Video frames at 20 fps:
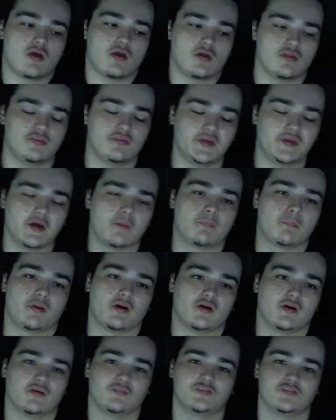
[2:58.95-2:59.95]
the
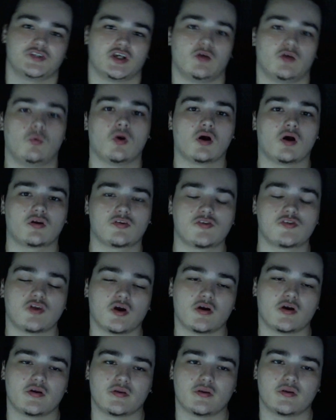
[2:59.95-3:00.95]
empire of Jaywalk
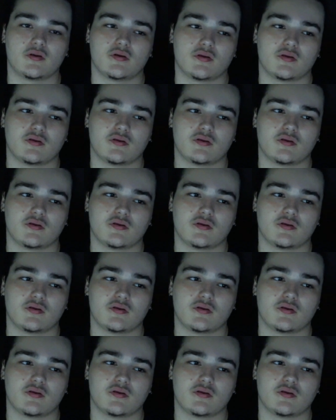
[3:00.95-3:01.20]
started